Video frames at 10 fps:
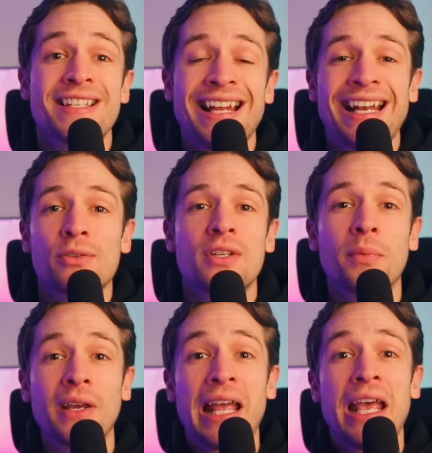send out
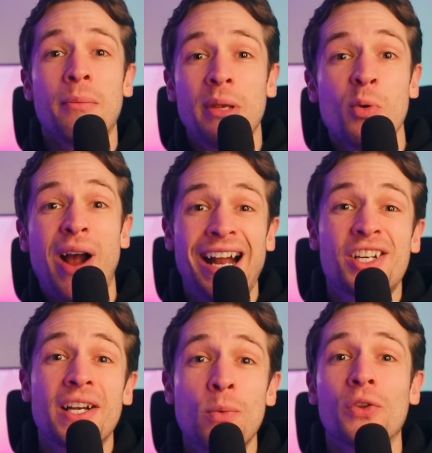something people
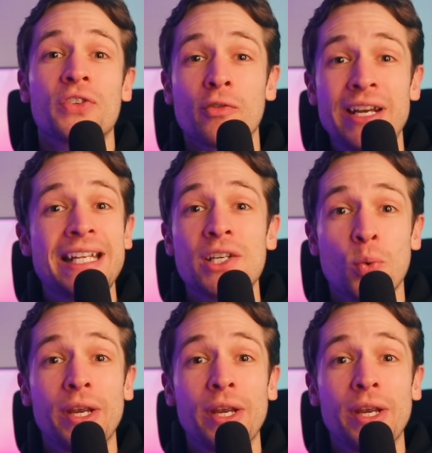actually want to read each